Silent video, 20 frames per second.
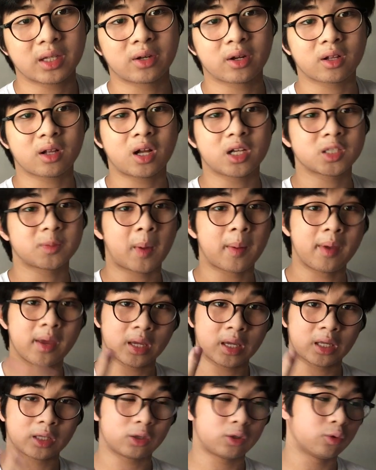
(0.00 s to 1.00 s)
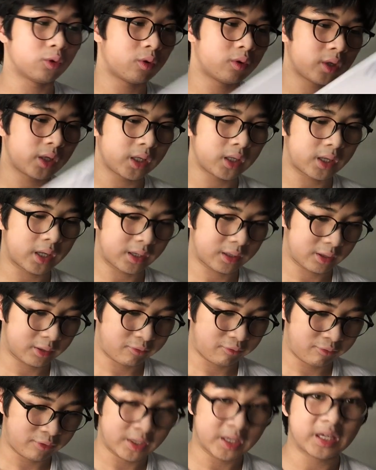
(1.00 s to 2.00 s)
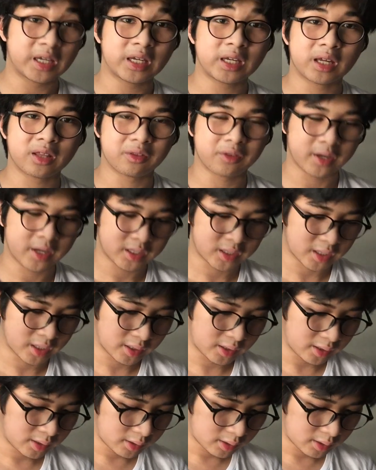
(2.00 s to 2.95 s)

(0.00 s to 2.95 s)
down cost by making it two only, like the VE and the SL.